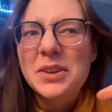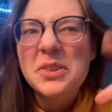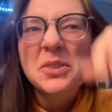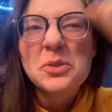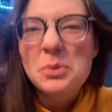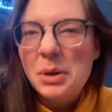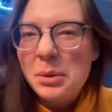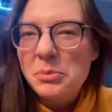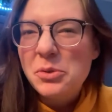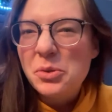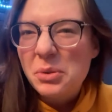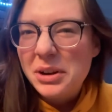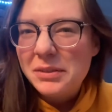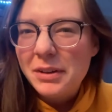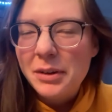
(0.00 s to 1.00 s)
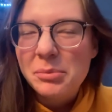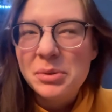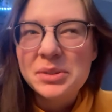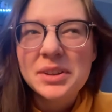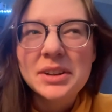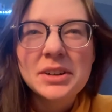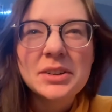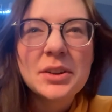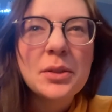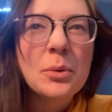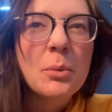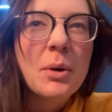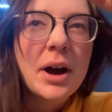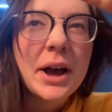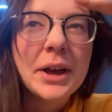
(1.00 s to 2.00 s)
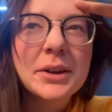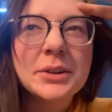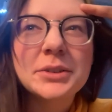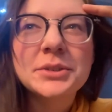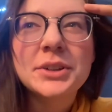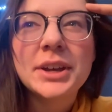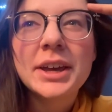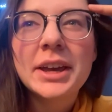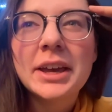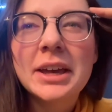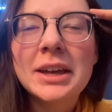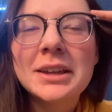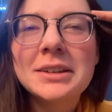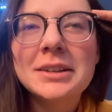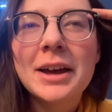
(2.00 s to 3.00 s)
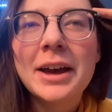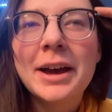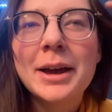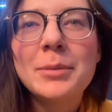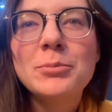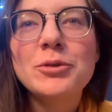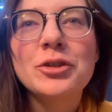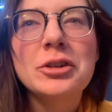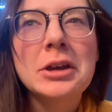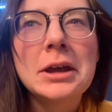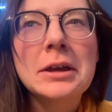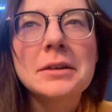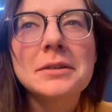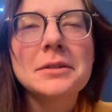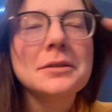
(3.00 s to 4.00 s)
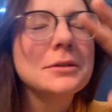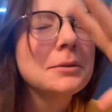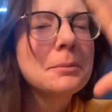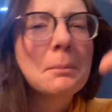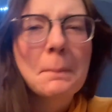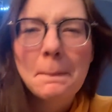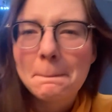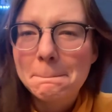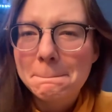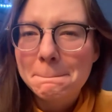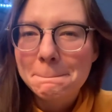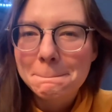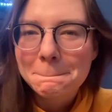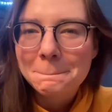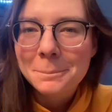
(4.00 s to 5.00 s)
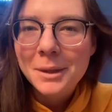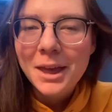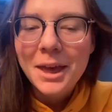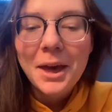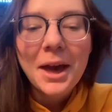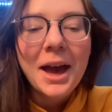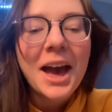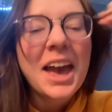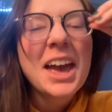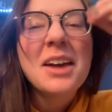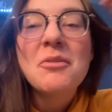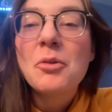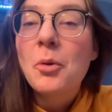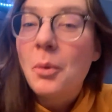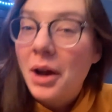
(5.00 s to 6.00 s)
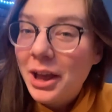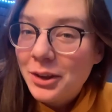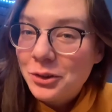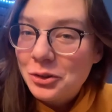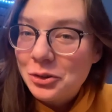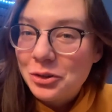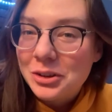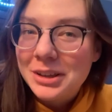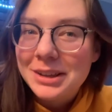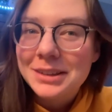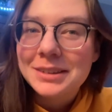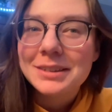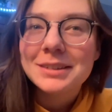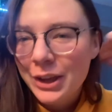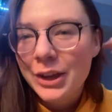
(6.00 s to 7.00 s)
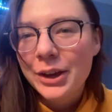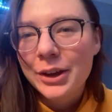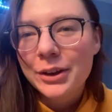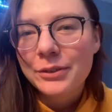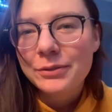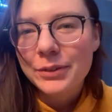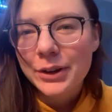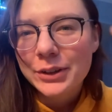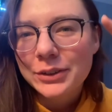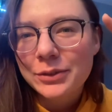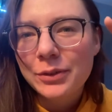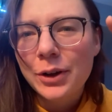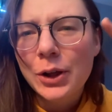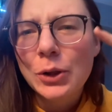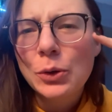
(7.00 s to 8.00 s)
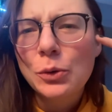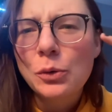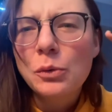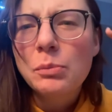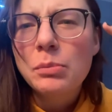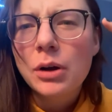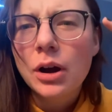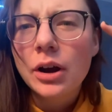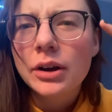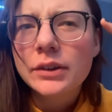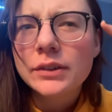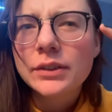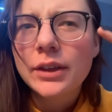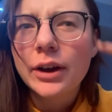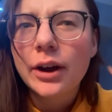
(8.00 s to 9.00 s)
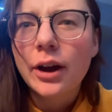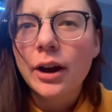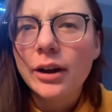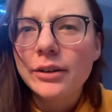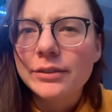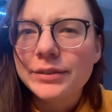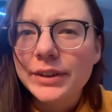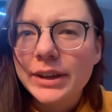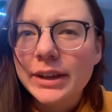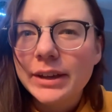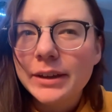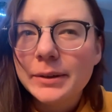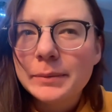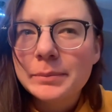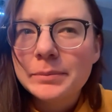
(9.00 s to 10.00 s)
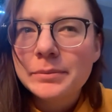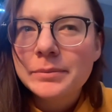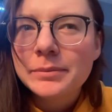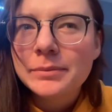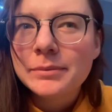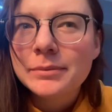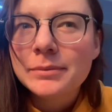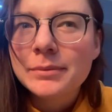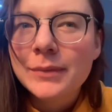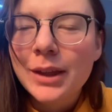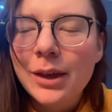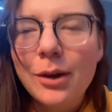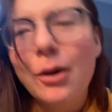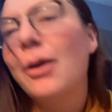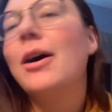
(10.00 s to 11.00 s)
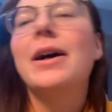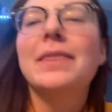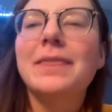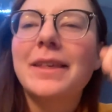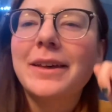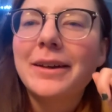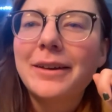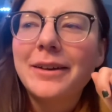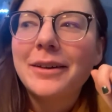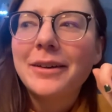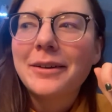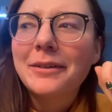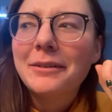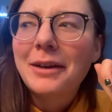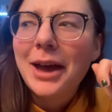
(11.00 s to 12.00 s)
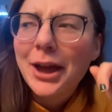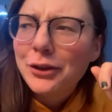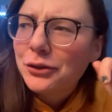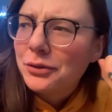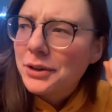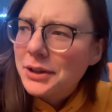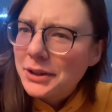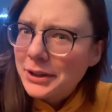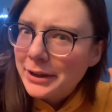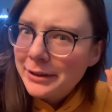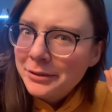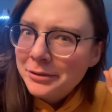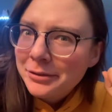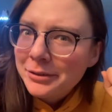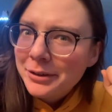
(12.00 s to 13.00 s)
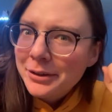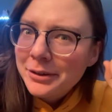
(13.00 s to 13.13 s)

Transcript: So I'm 25% into the wild and I'm just, I have questions. First of all, who parks their RV on the edge of a cliff?